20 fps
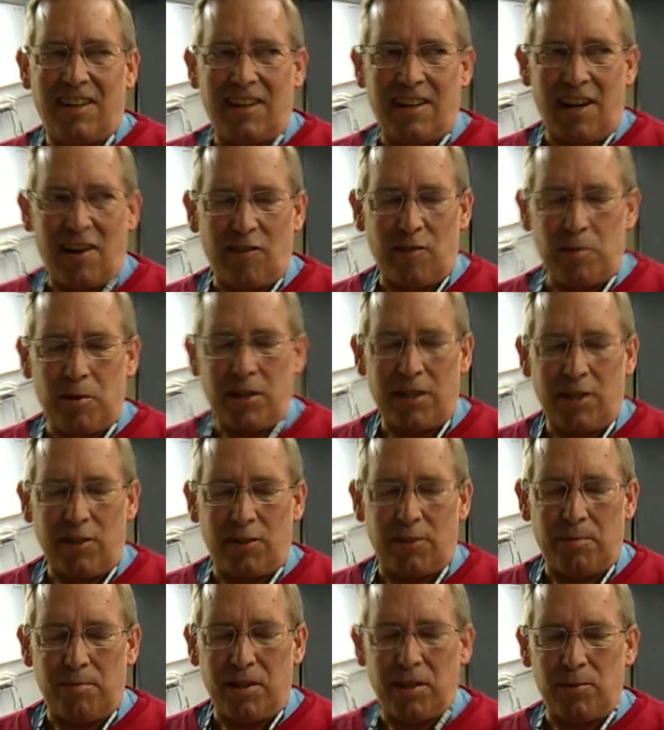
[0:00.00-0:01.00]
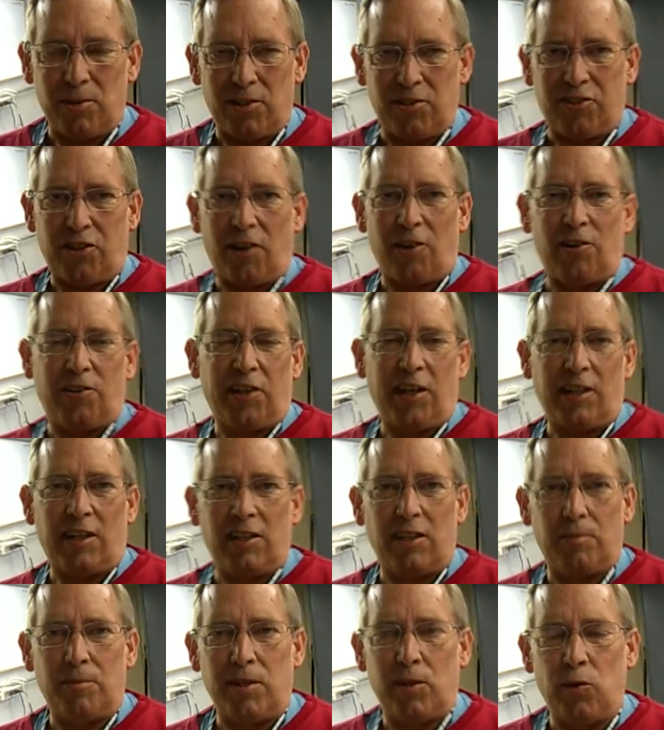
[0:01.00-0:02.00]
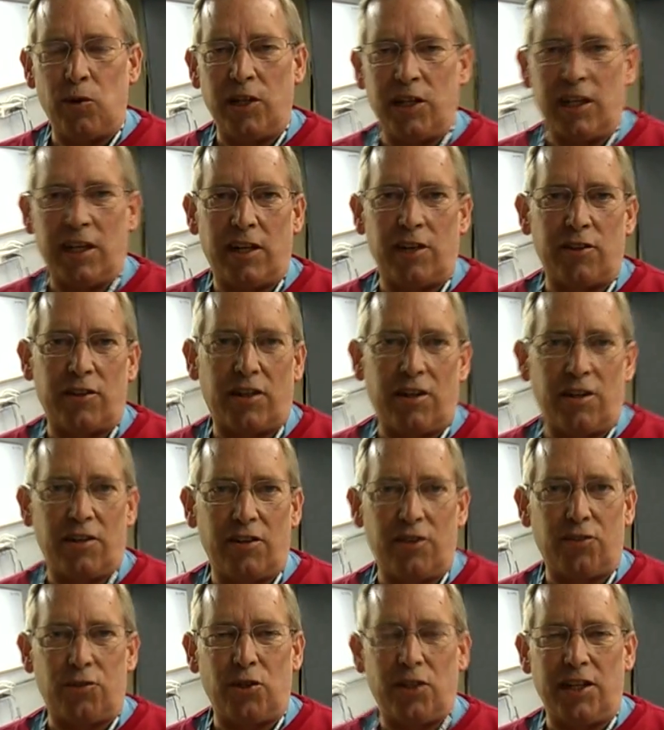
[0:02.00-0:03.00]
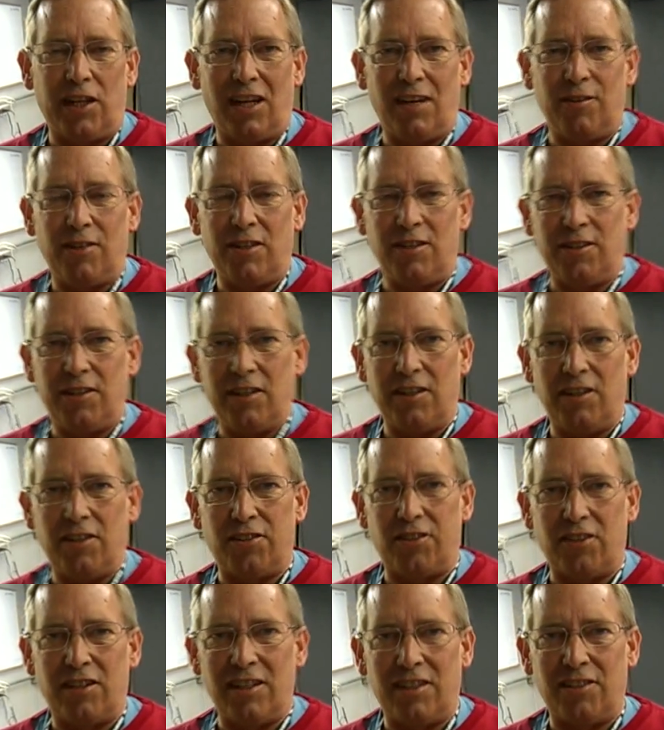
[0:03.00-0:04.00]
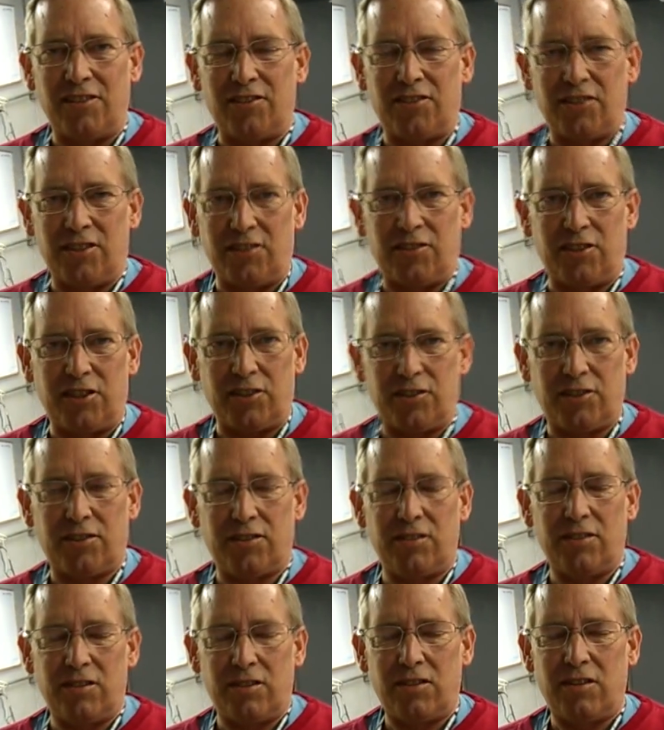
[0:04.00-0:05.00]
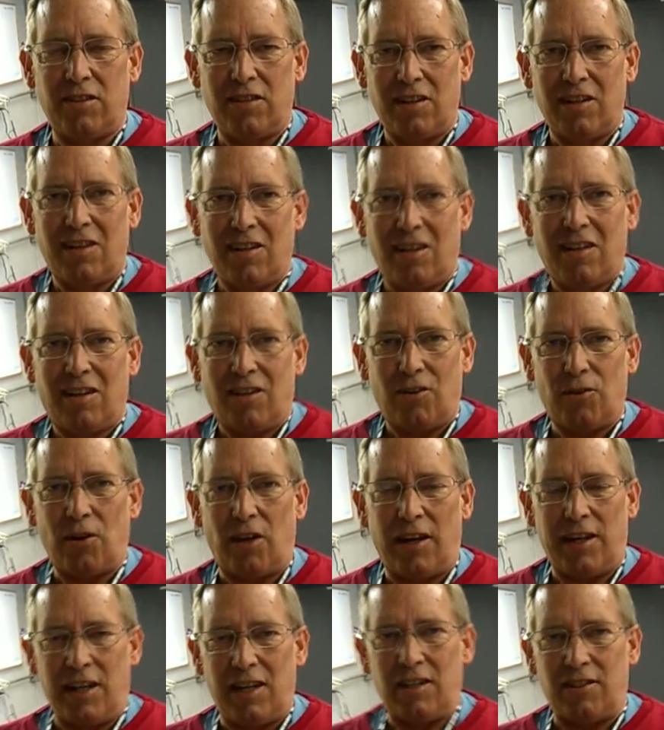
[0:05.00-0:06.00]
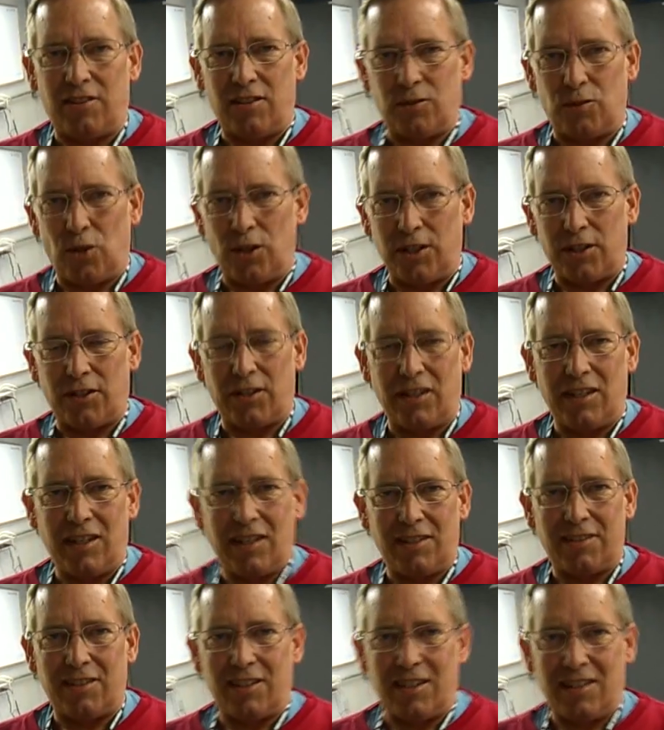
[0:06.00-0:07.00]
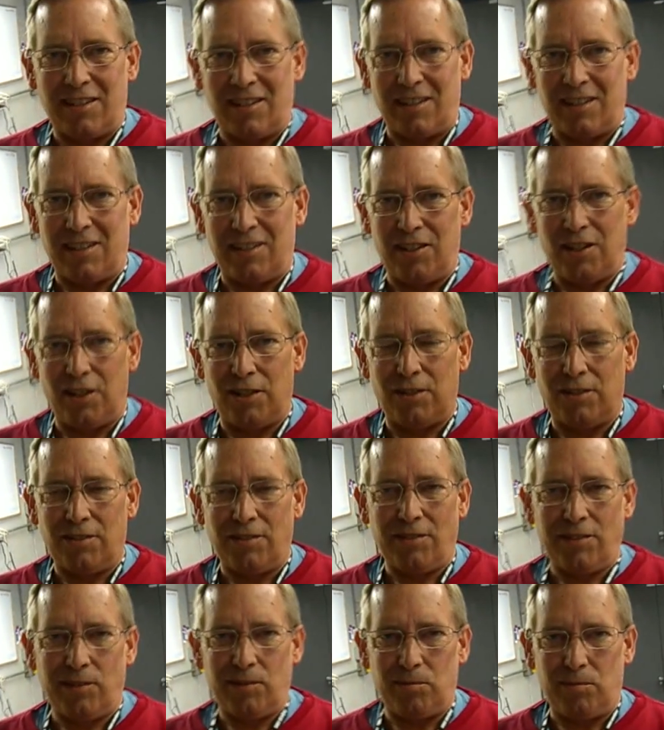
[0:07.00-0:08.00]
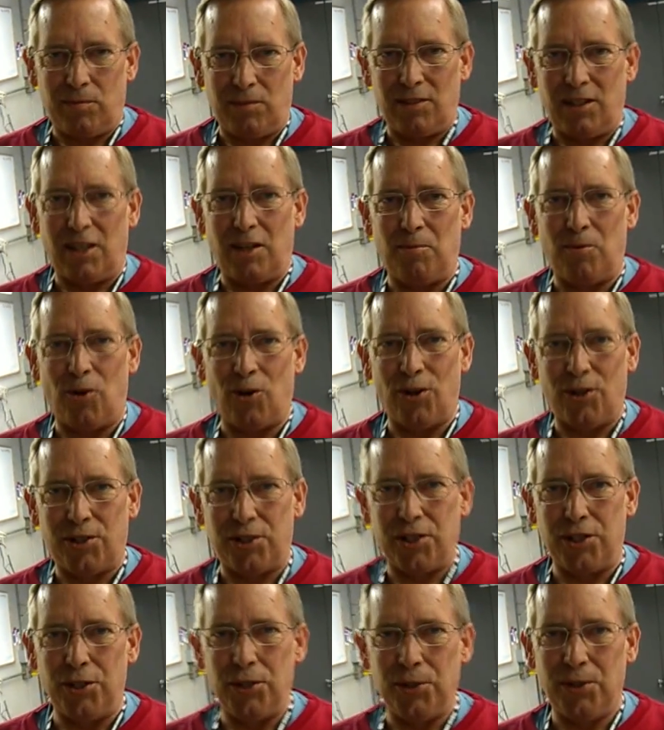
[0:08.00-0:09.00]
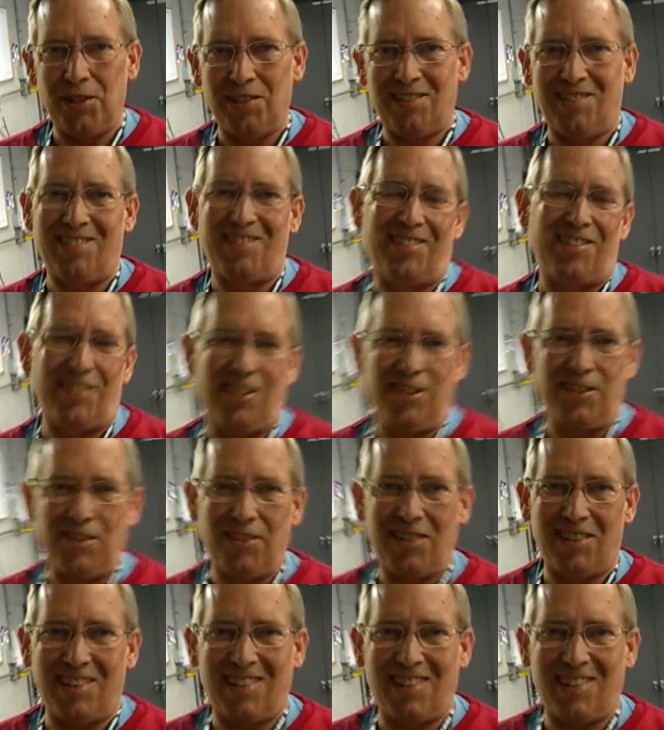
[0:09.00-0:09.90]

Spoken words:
everybody, or people that started taking a little bit of wing out of their cars, what have you, and Dennis says, he's just right at us at 1 degree. I said, no, a little more, 2. So,